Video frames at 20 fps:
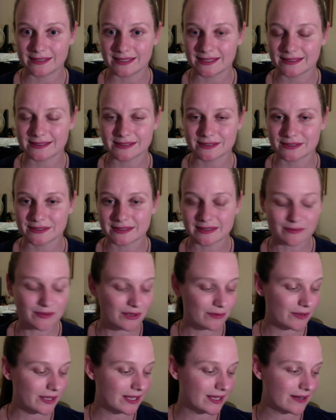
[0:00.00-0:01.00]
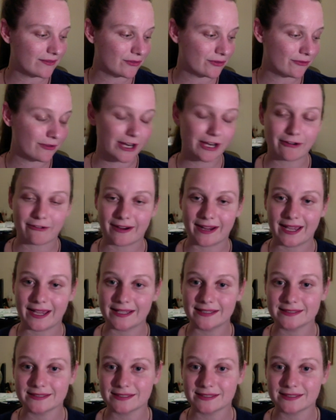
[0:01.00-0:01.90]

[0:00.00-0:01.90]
That's not something we could ever recreate.